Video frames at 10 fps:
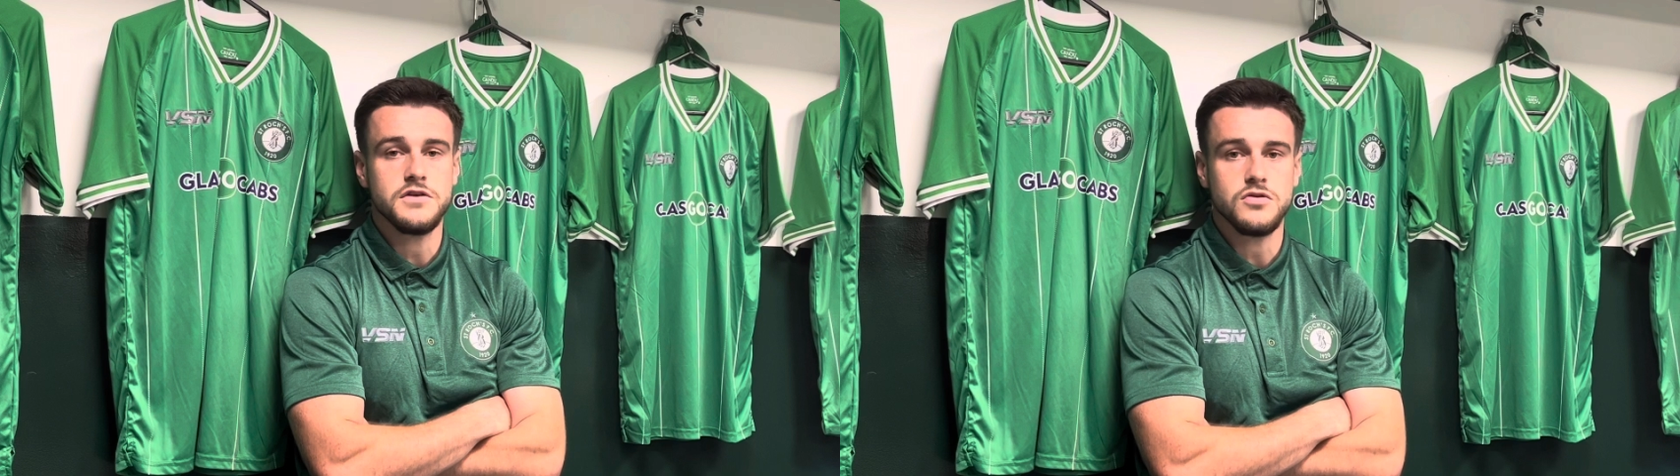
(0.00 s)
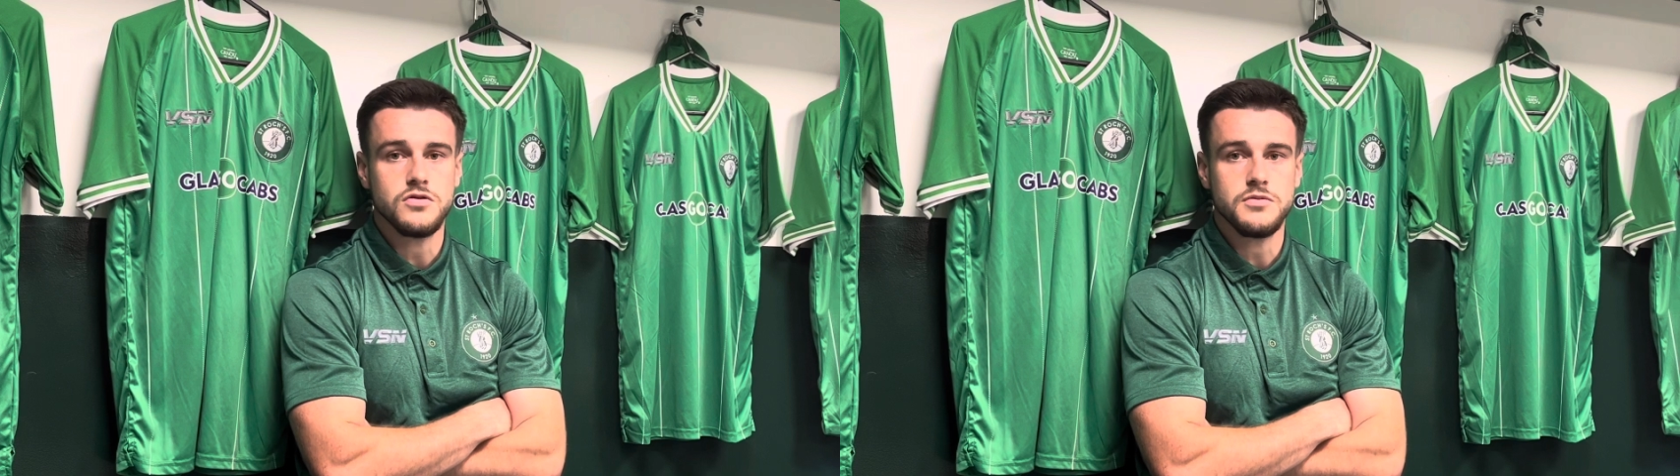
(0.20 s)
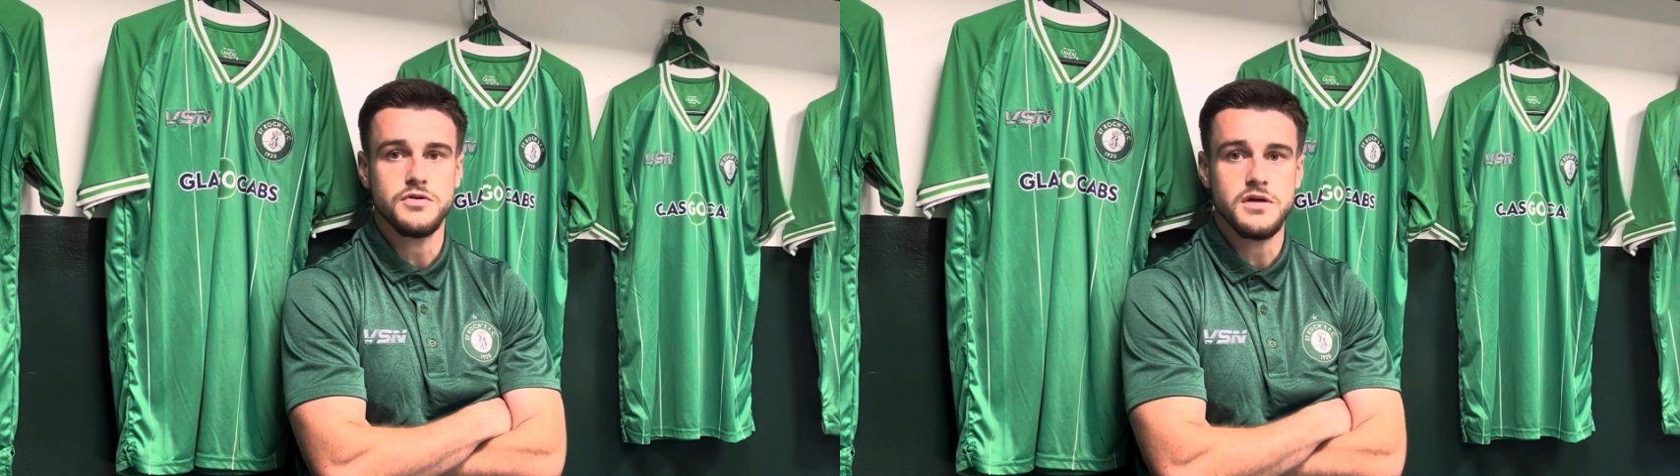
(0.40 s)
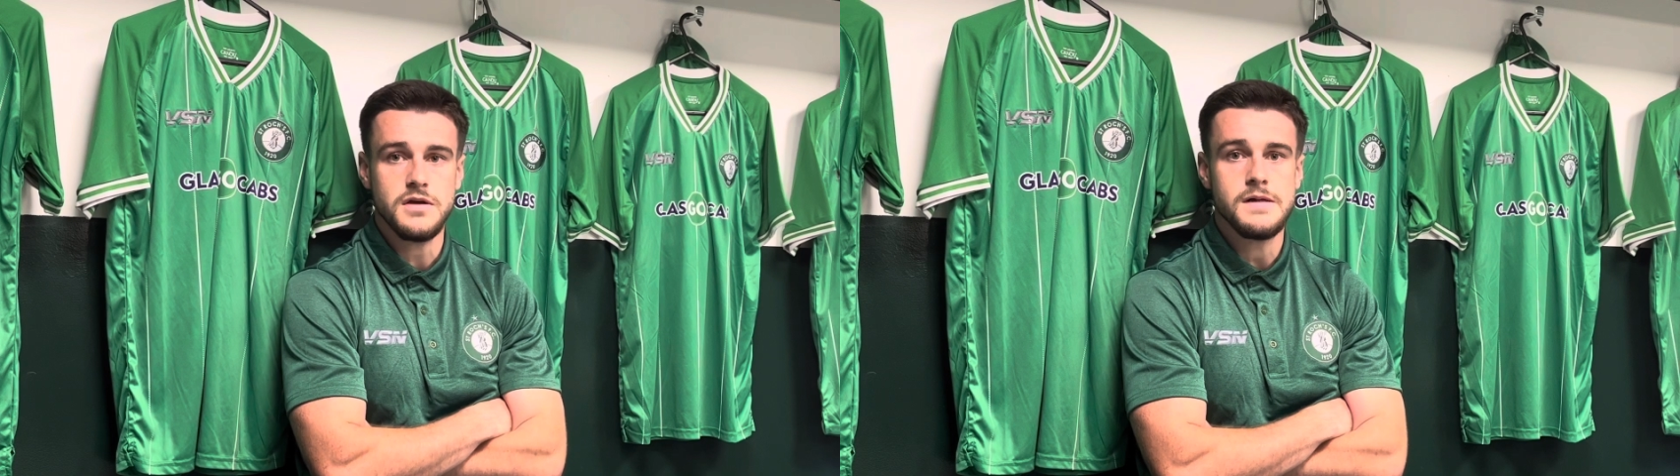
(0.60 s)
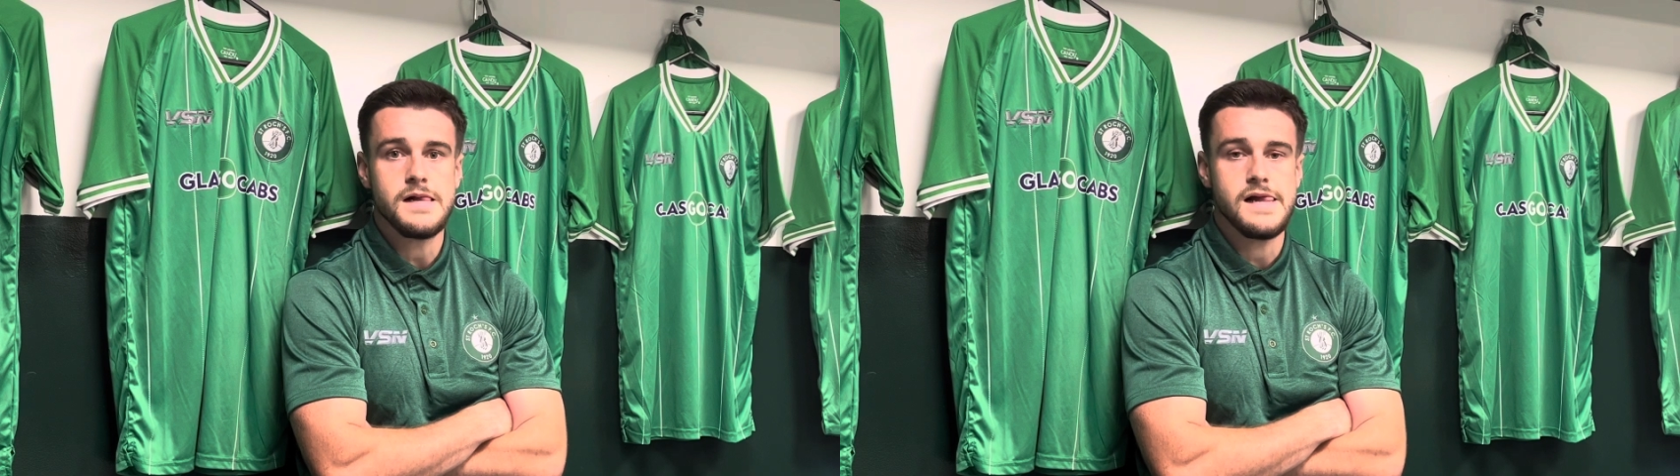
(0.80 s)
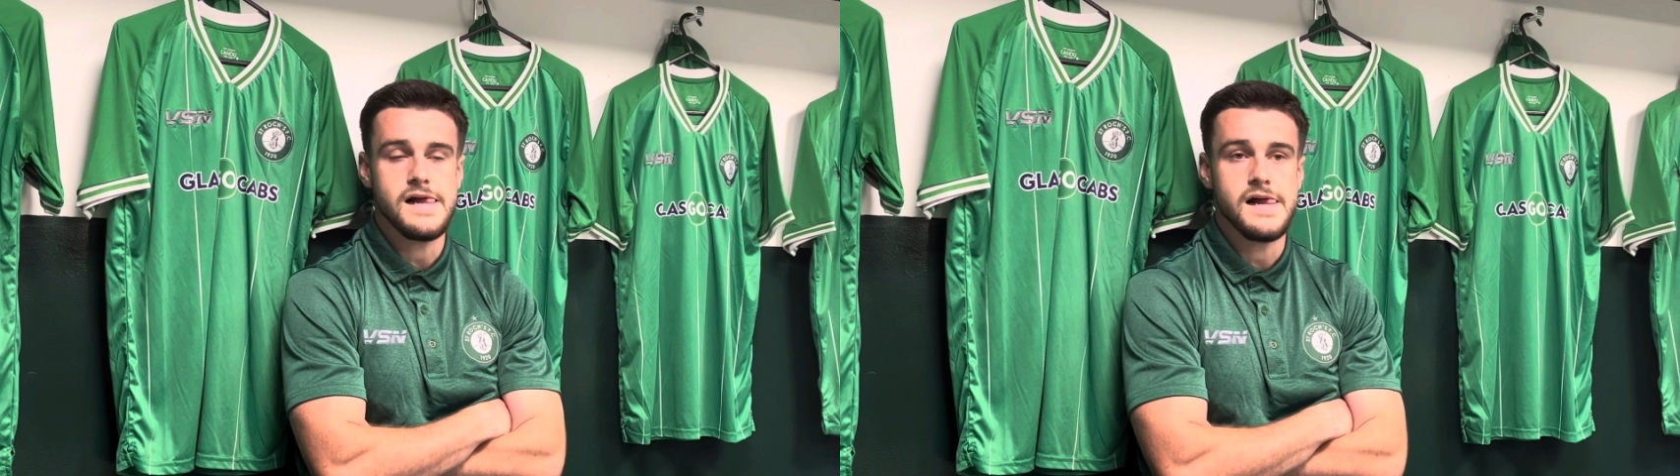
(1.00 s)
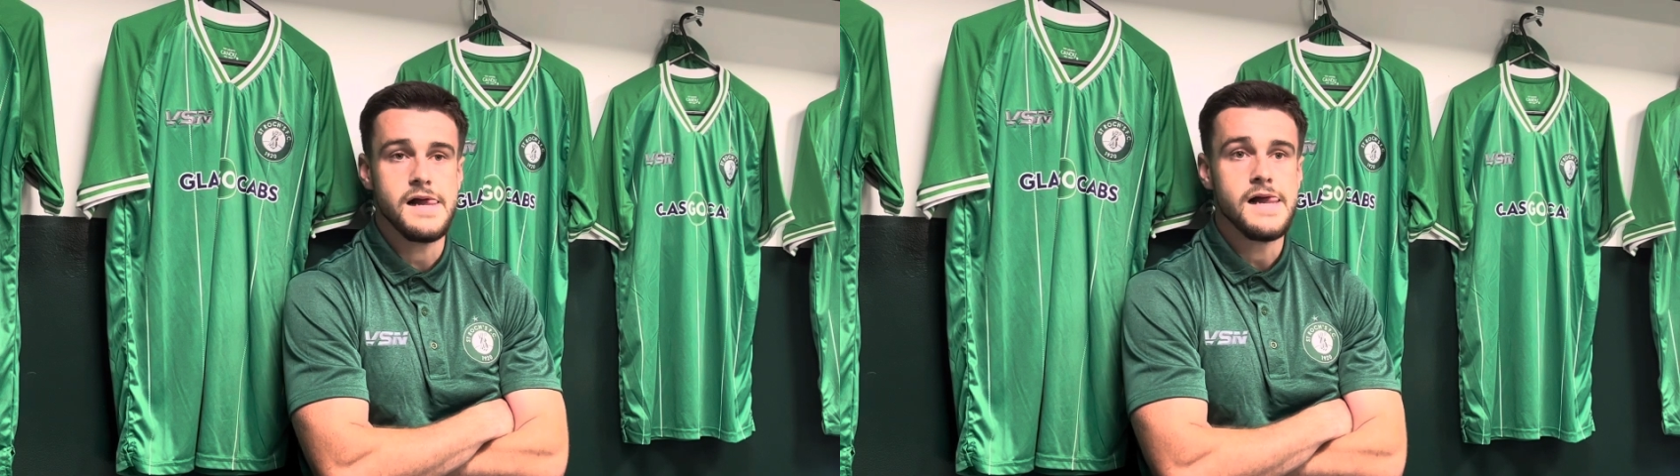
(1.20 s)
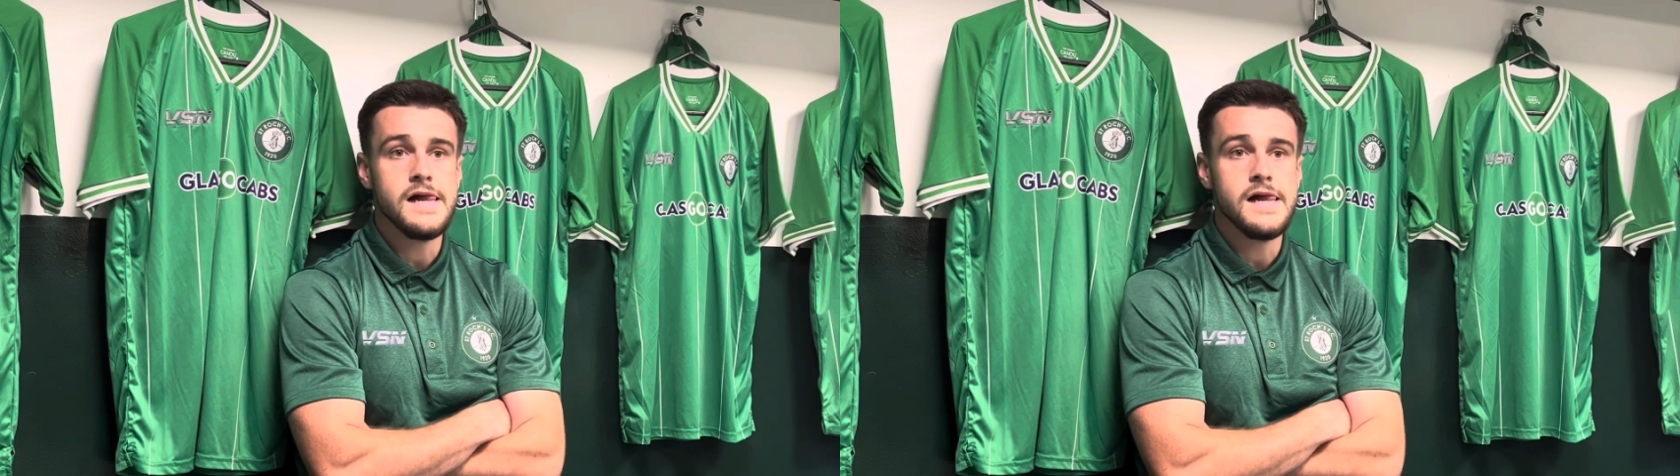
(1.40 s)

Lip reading: talk about it.